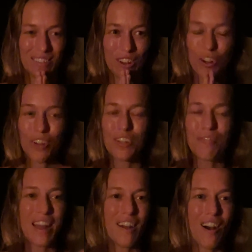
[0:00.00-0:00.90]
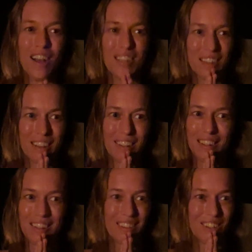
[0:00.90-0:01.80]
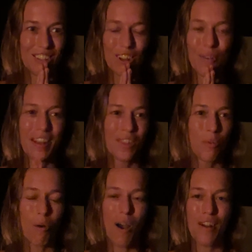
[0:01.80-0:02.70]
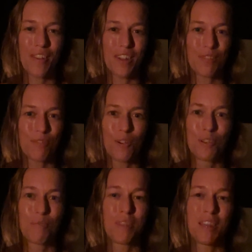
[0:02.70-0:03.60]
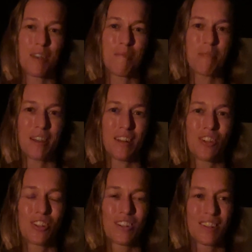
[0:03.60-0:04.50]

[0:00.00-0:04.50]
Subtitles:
or just Beta Austin showing the water that's frozen with the image,